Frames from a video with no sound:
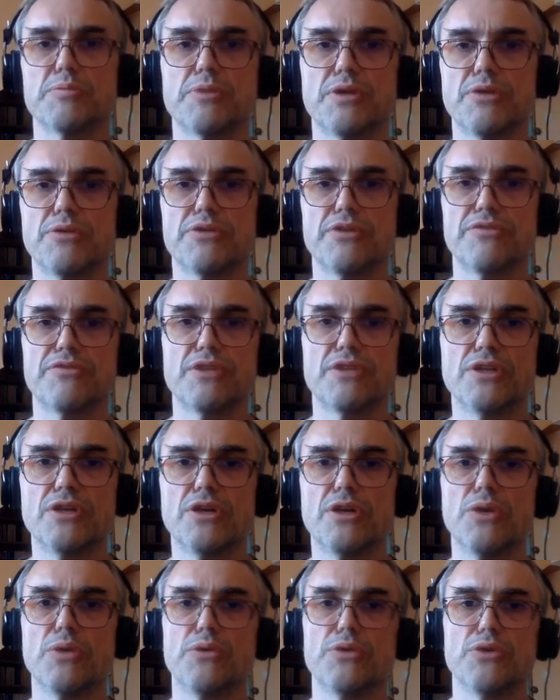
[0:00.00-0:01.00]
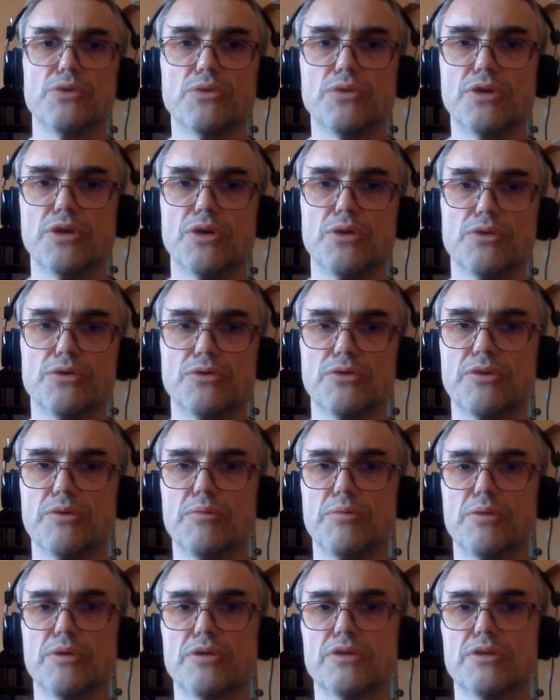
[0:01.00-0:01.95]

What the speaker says: below the video, you go to the